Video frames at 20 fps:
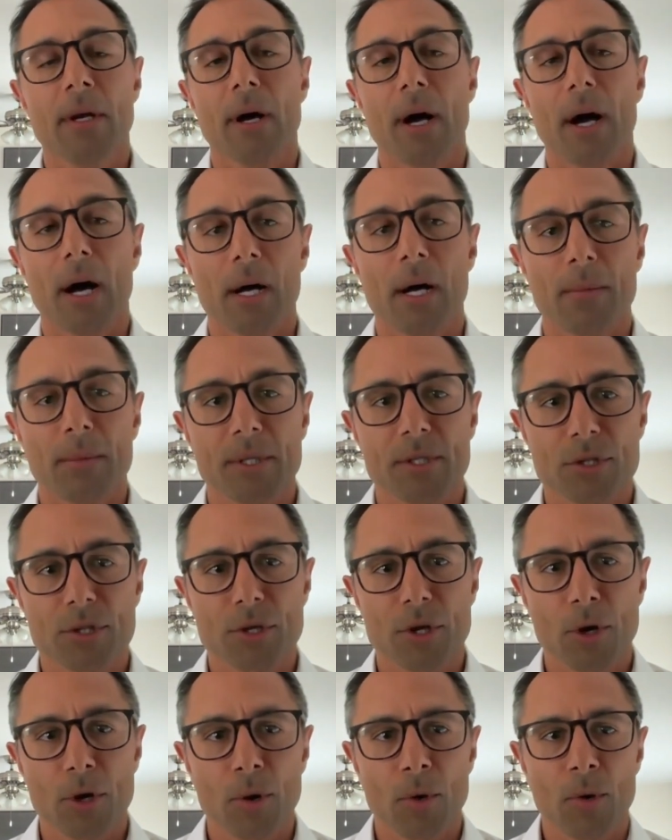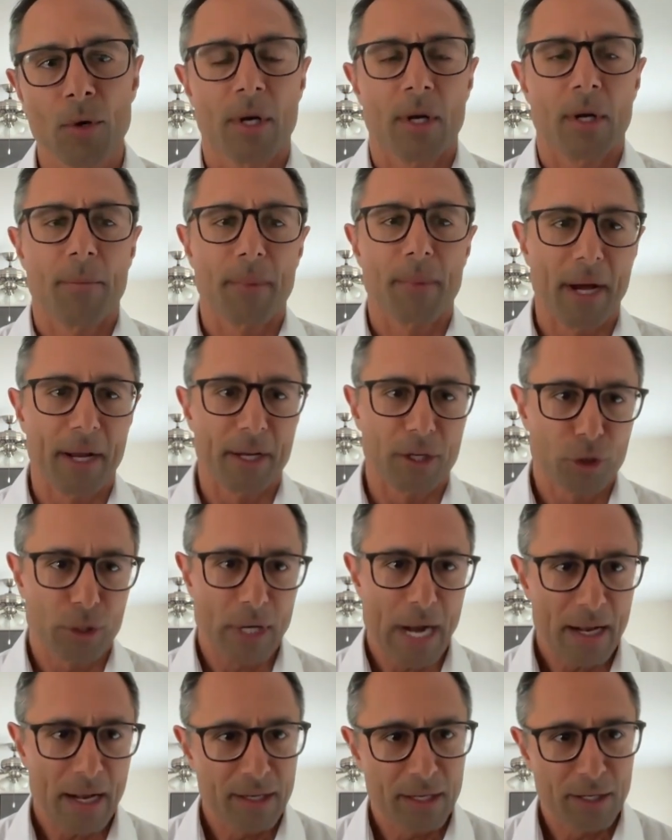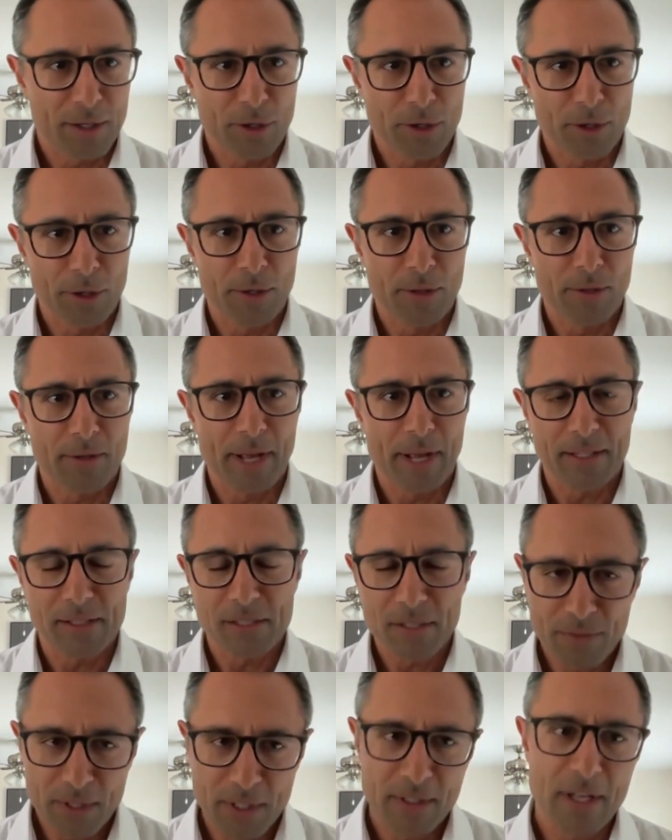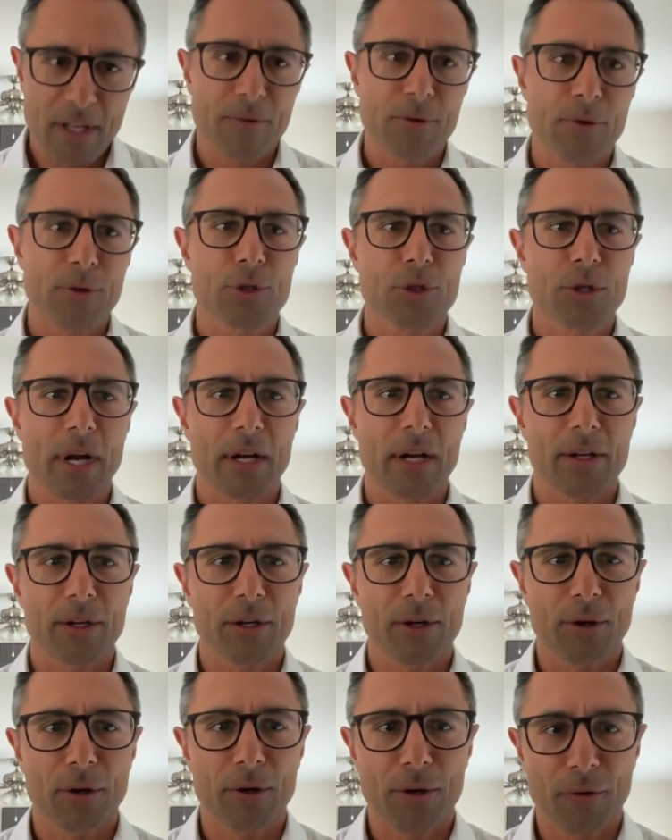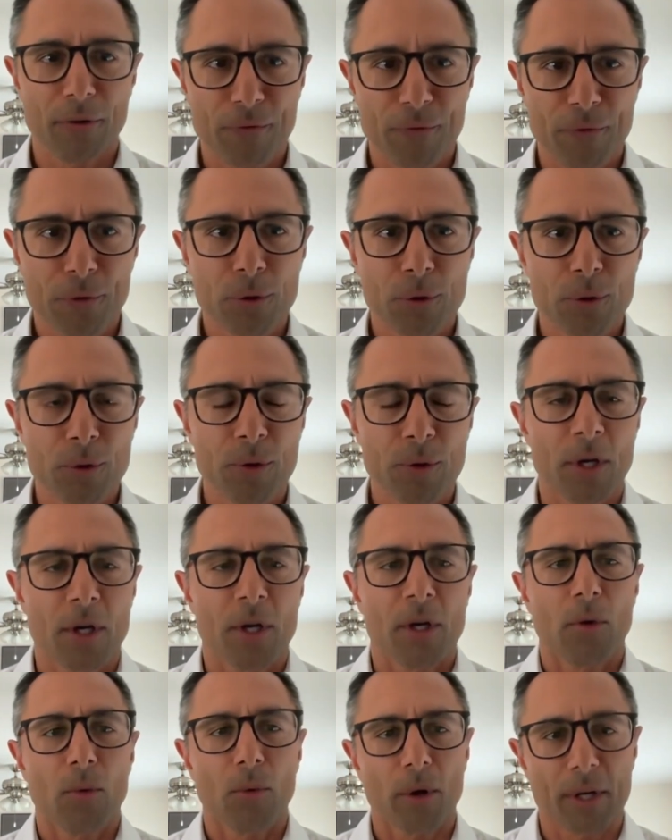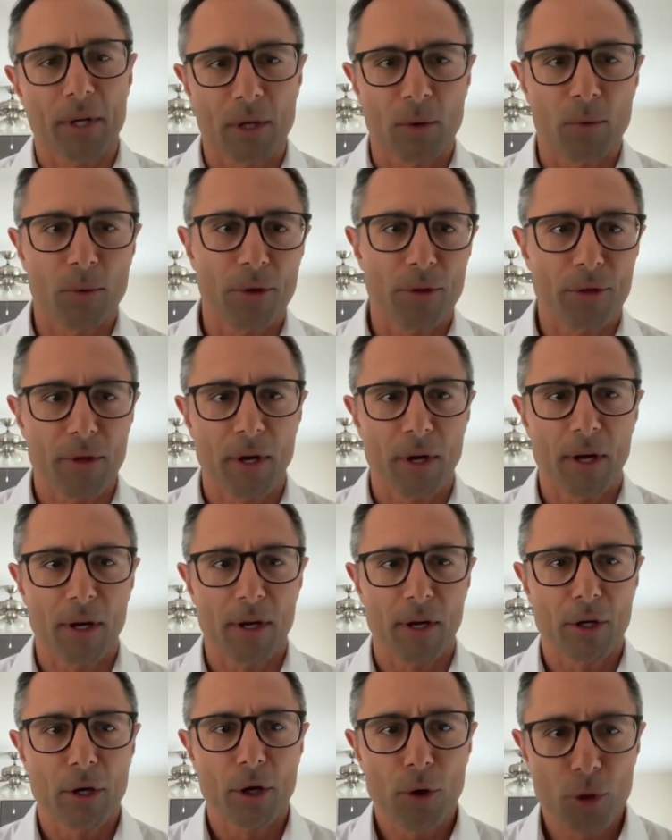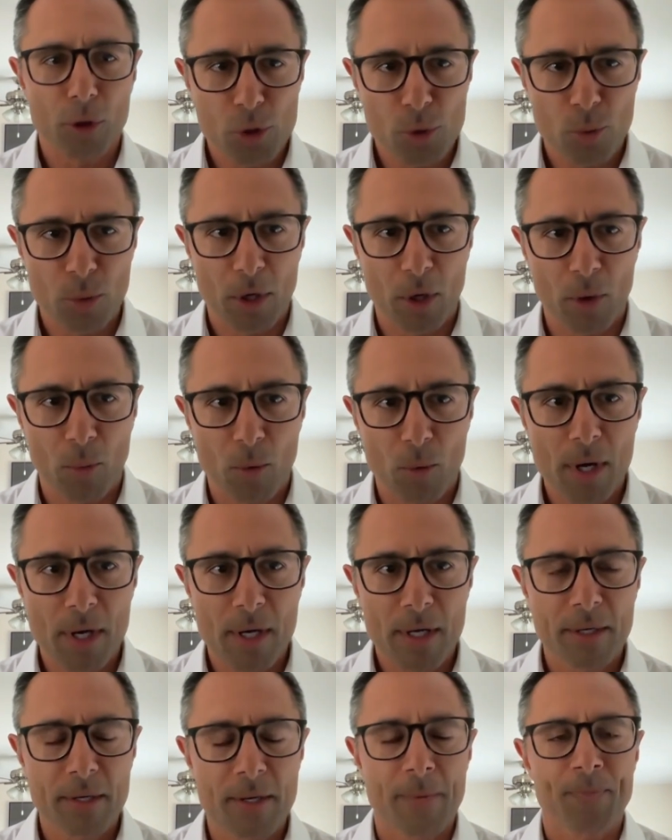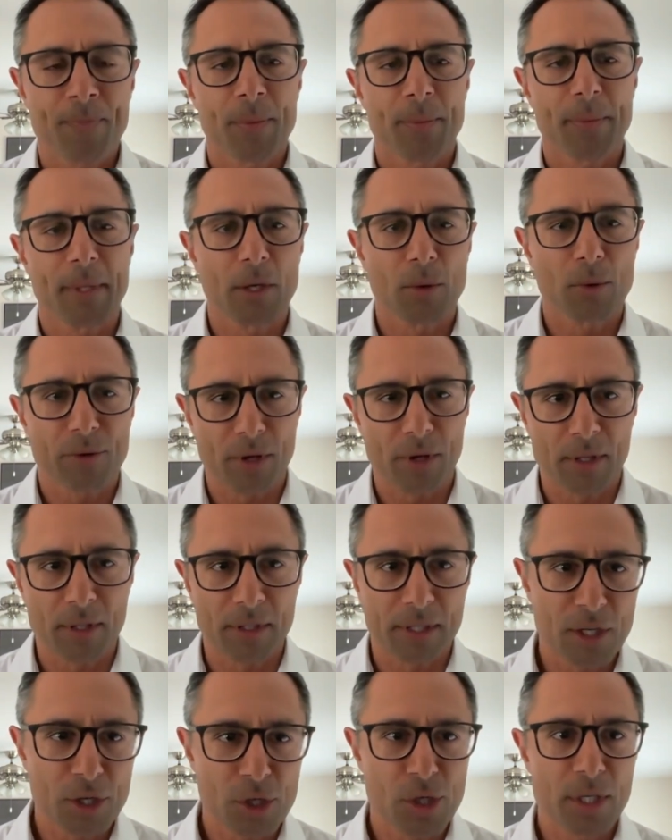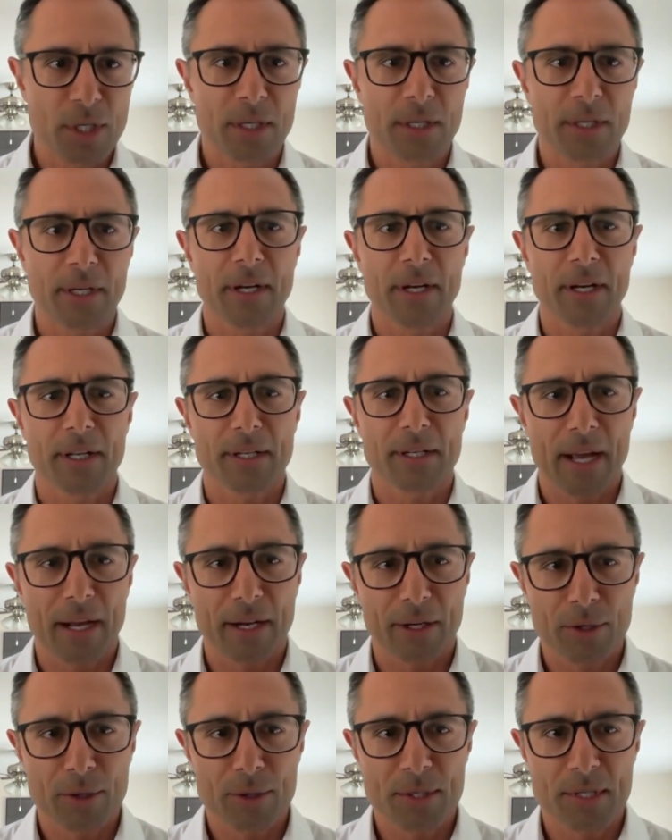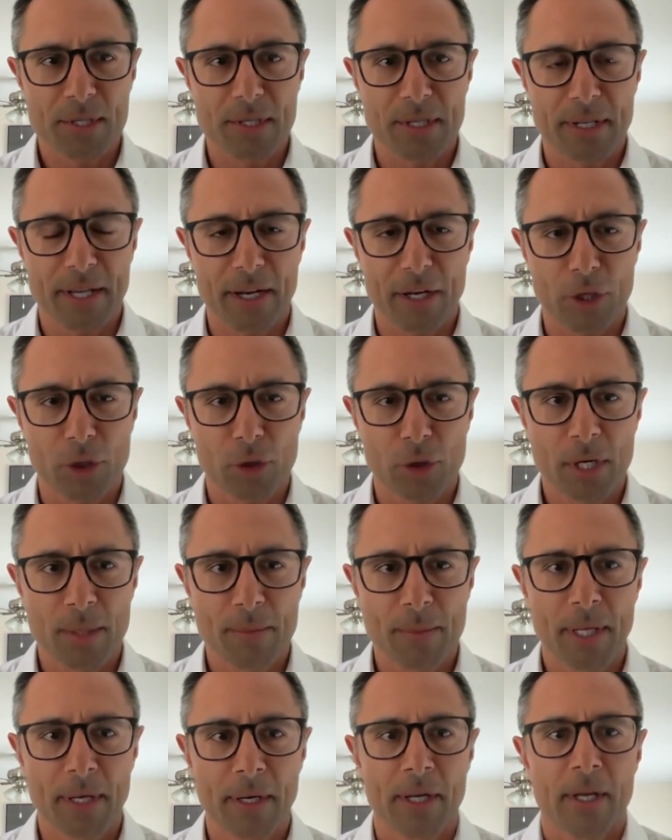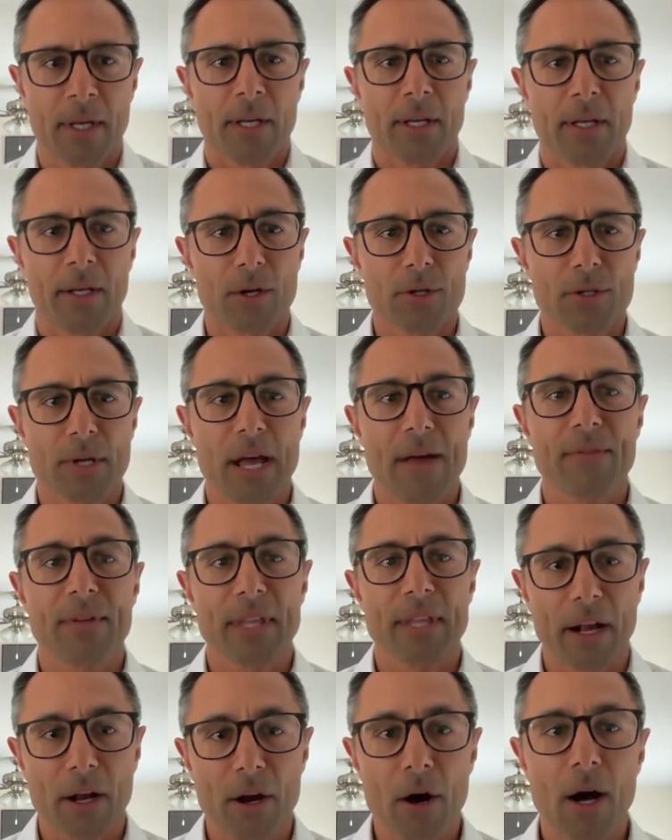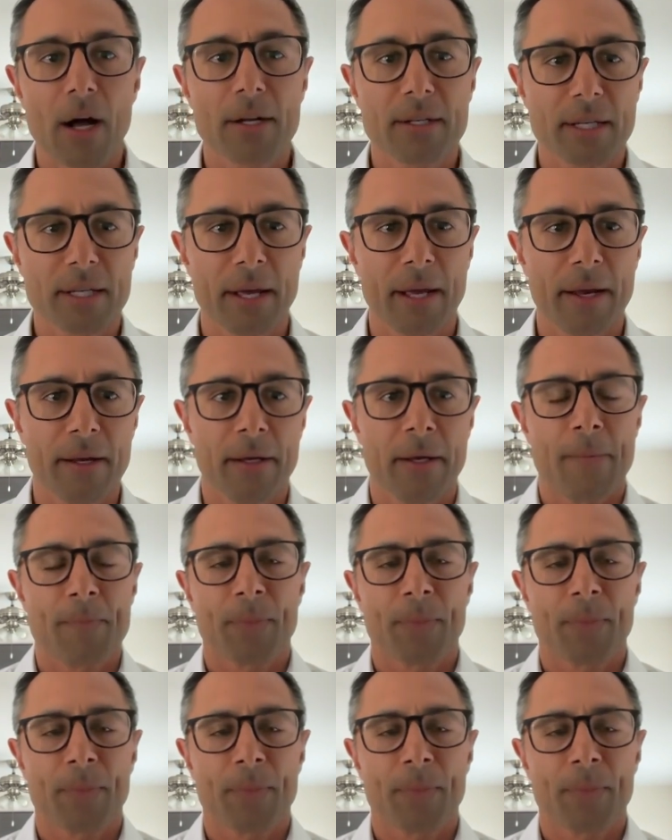And so by tracking your activity levels, tracking your food, working with a coach one-on-one, meeting with a clinician, getting a diagnosis and getting treatment, and also having that content,